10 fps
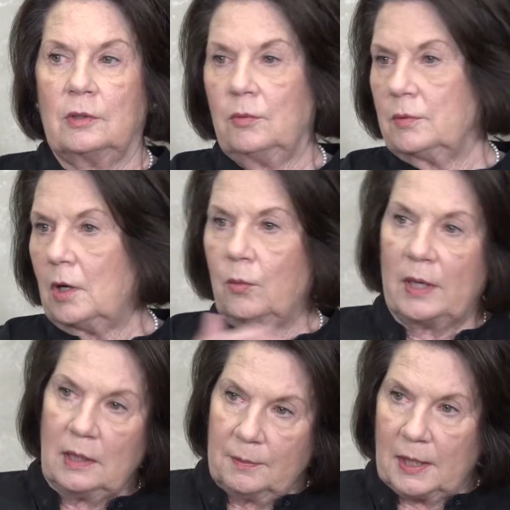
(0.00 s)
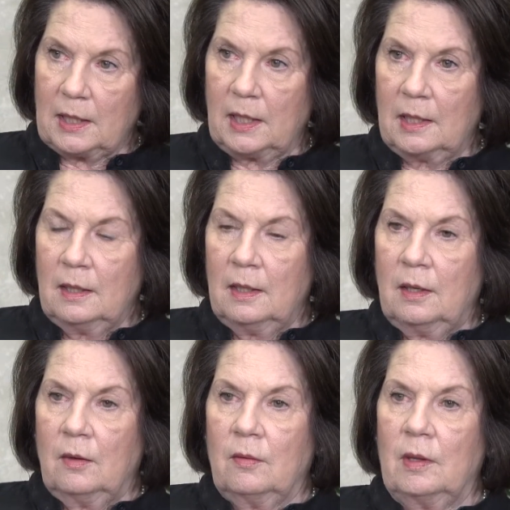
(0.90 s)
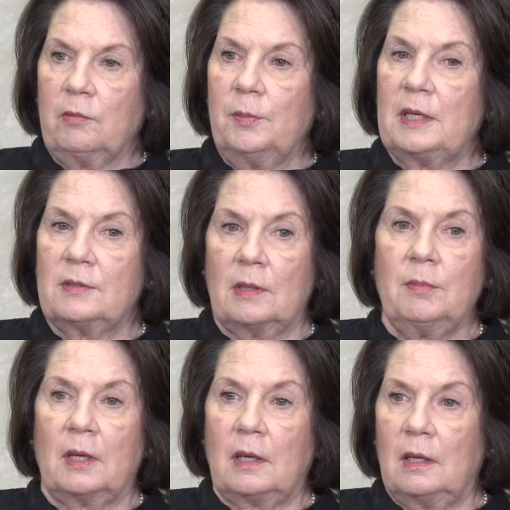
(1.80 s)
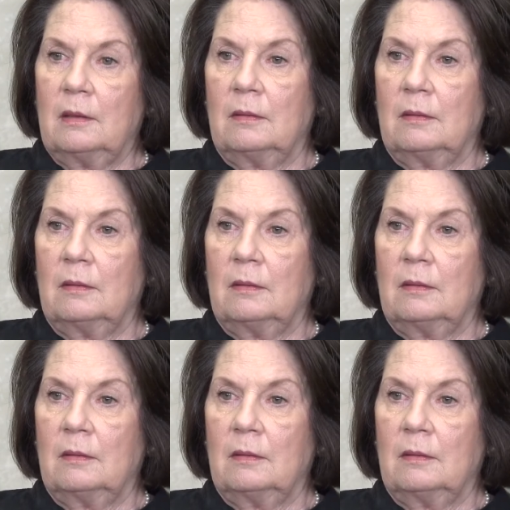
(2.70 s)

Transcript: don't know anybody, there will be somebody